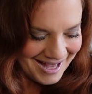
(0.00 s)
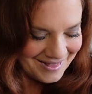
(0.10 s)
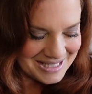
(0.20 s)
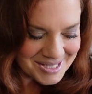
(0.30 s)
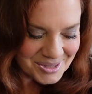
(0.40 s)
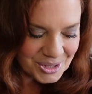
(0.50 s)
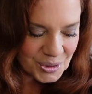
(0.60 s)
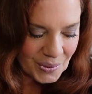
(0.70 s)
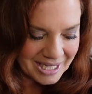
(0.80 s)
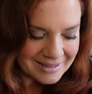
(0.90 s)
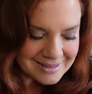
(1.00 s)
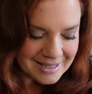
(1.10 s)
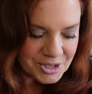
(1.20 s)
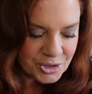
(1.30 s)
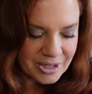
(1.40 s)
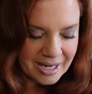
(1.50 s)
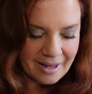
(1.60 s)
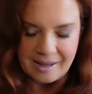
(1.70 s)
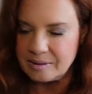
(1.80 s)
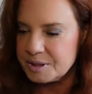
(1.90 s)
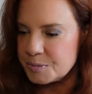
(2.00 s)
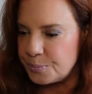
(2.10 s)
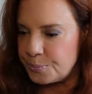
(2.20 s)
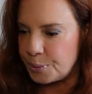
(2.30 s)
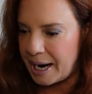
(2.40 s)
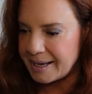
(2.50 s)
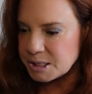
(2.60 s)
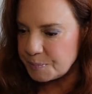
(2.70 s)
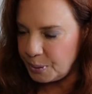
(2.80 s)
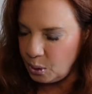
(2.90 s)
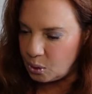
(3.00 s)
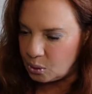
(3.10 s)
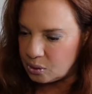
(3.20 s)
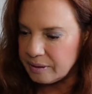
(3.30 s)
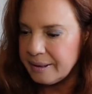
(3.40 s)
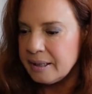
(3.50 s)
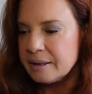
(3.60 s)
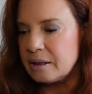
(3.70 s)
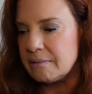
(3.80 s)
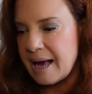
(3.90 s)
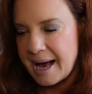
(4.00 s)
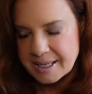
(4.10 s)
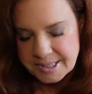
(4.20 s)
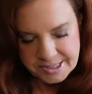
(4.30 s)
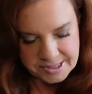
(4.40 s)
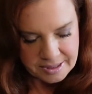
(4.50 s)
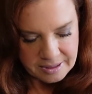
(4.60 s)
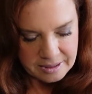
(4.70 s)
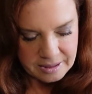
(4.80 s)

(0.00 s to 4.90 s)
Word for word: This is the twentieth century English brass pole glass